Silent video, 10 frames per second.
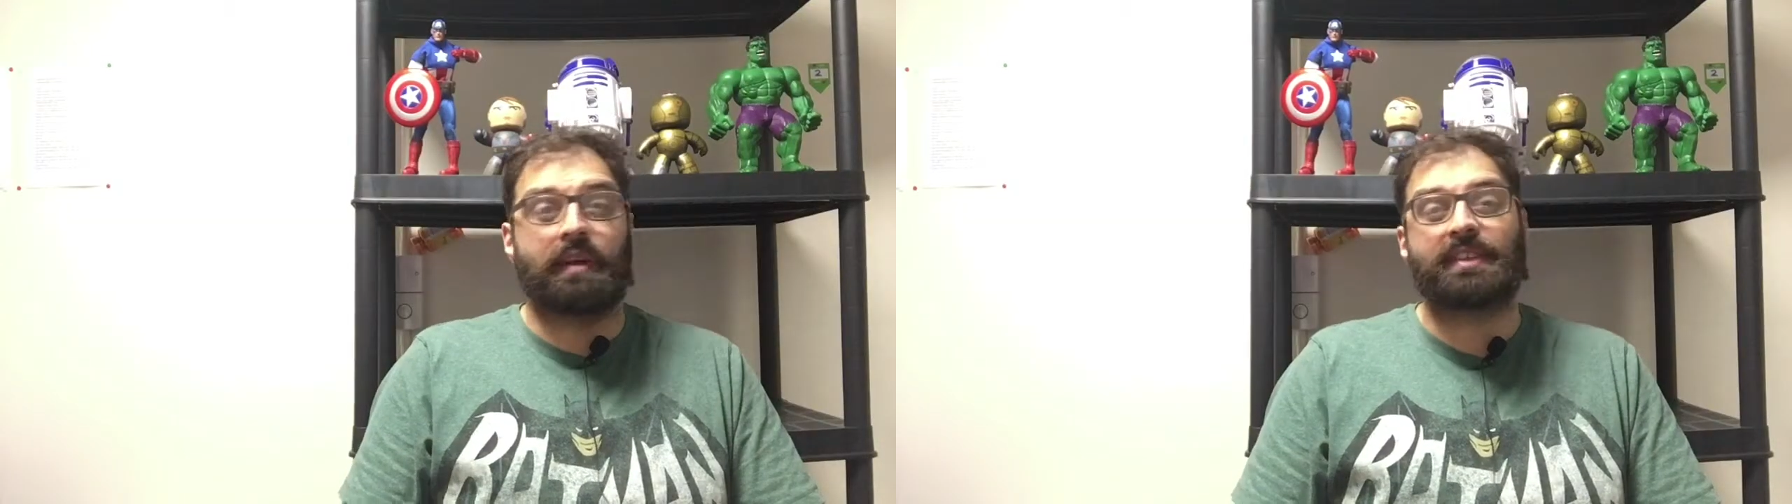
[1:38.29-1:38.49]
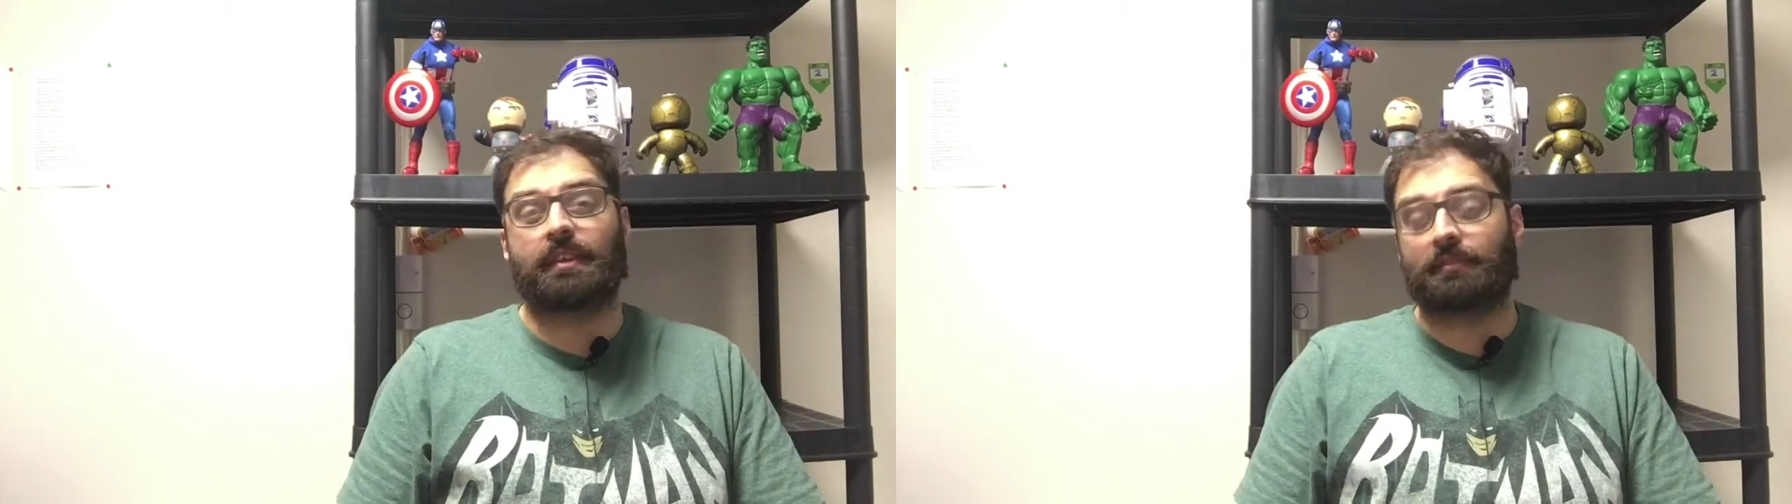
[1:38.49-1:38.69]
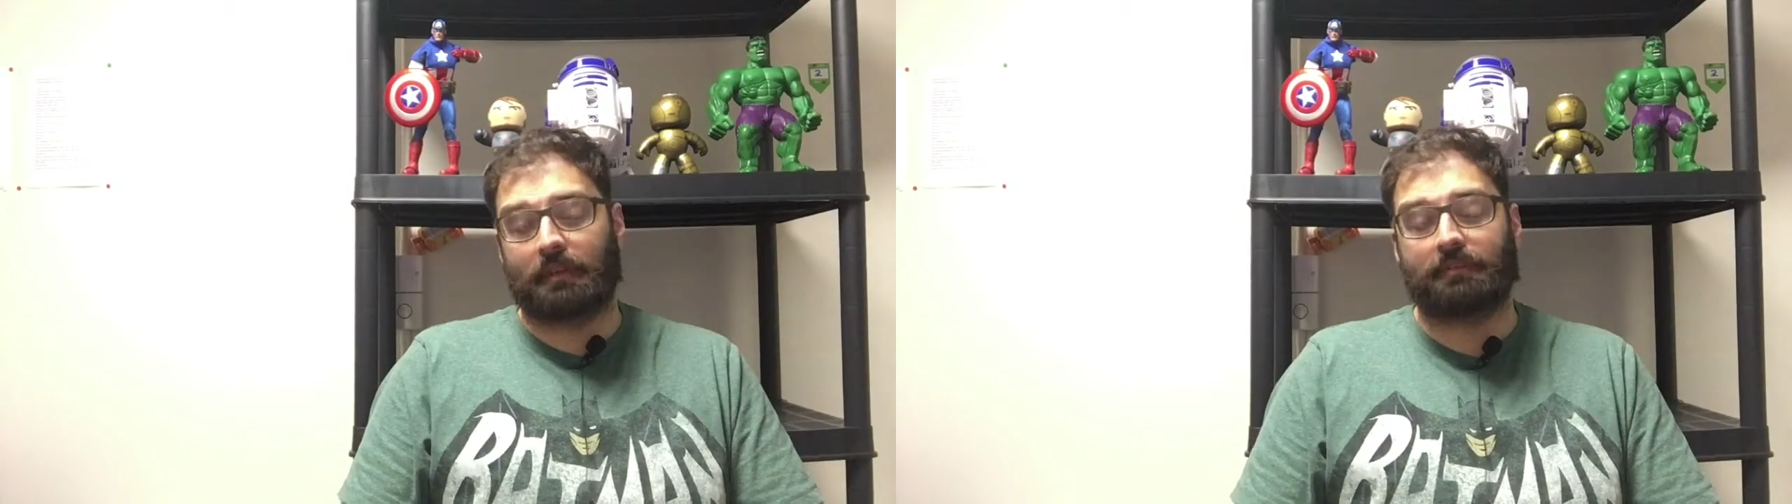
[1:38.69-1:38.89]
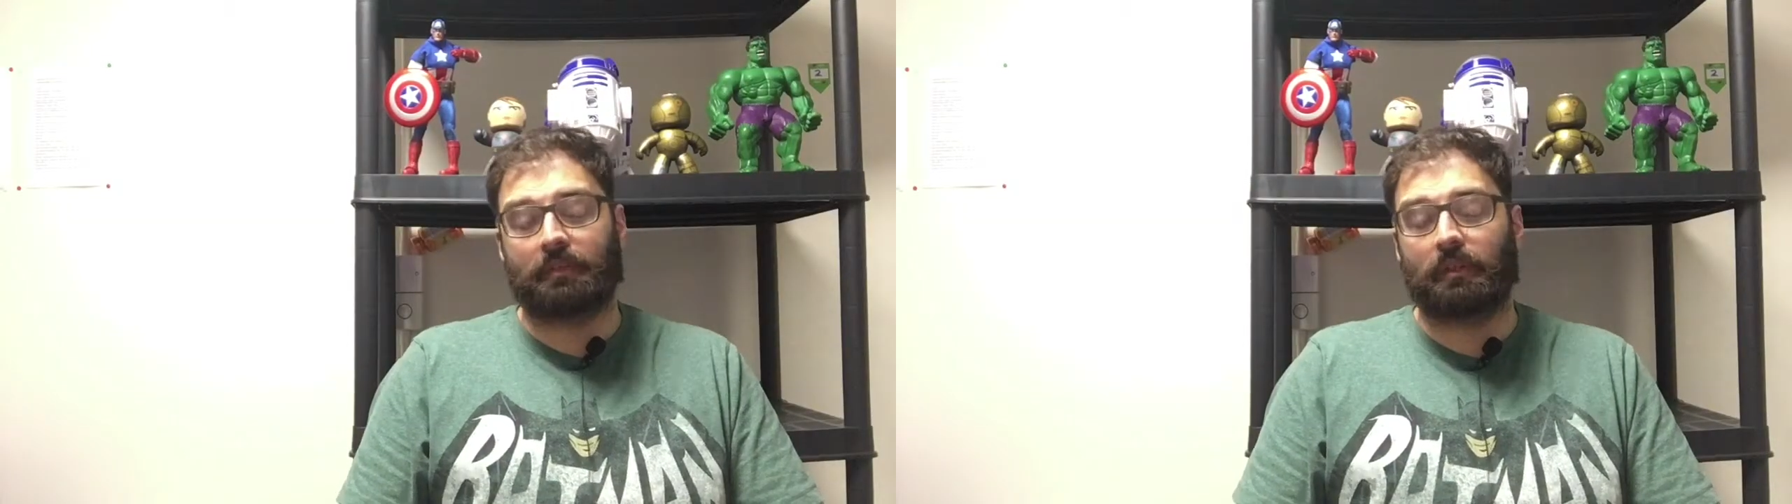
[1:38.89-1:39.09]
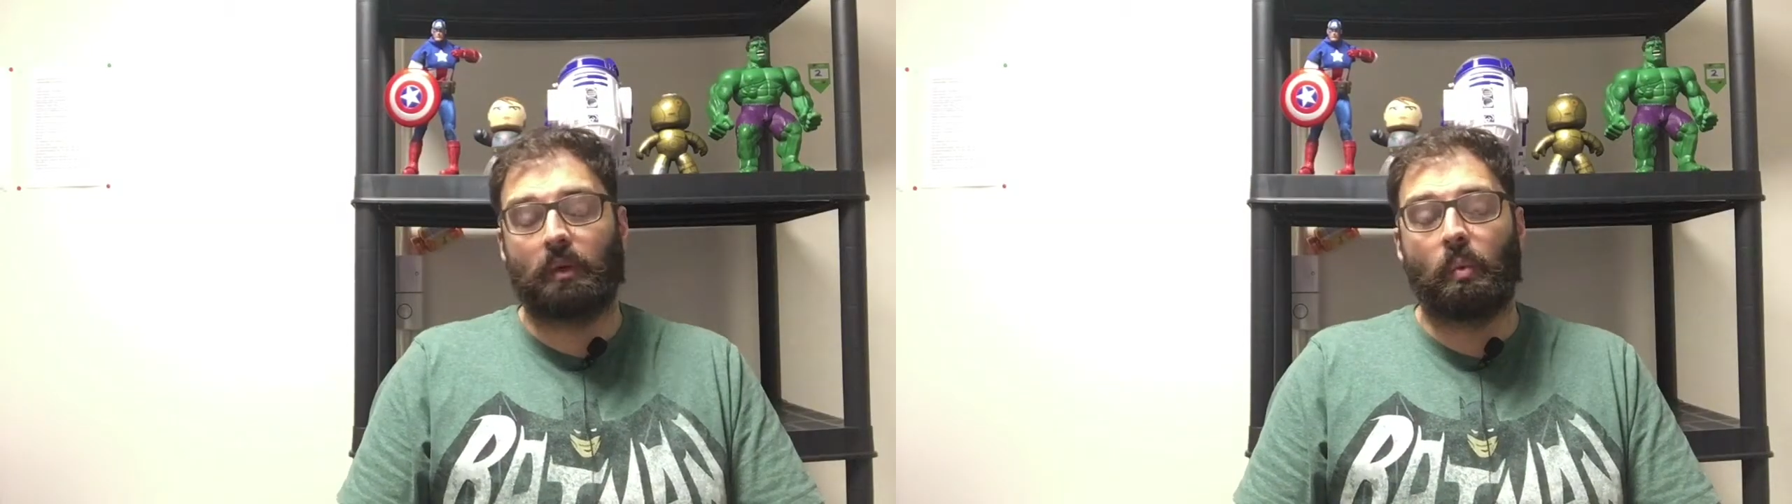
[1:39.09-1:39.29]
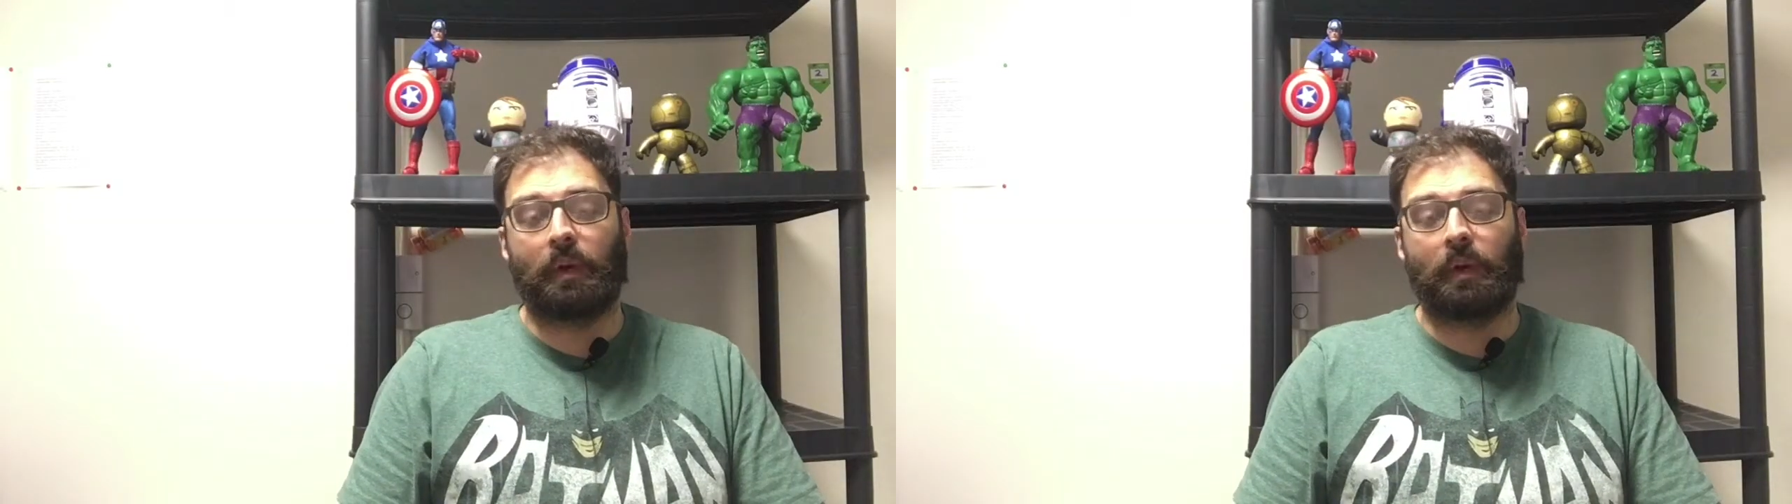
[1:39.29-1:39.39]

very successful